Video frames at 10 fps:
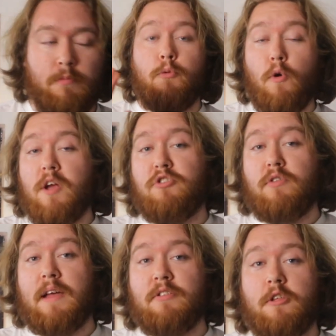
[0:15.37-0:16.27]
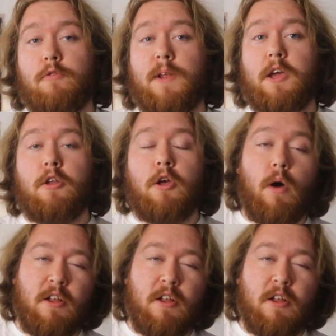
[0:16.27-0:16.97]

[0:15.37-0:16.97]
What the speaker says: Before I do get into this video though,